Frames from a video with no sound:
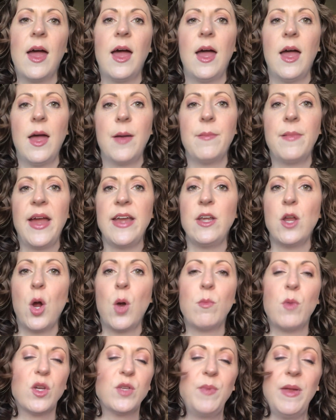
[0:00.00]
I
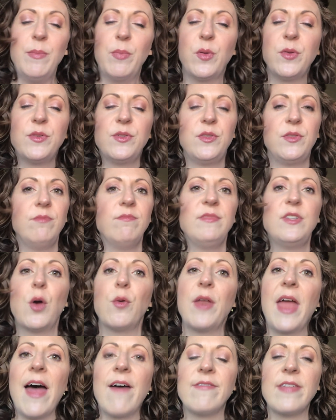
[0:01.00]
know most people
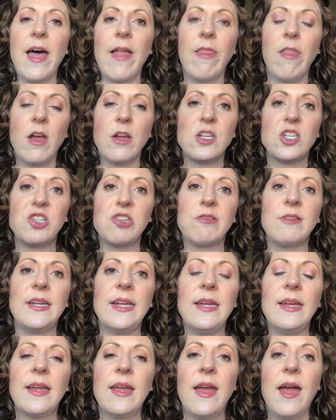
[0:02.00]
don't have that
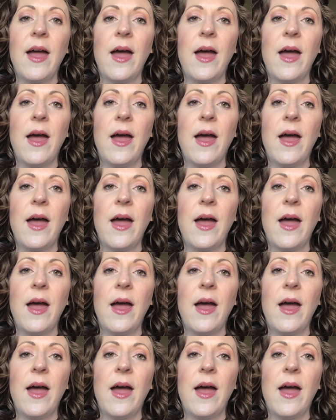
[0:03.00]
luxury.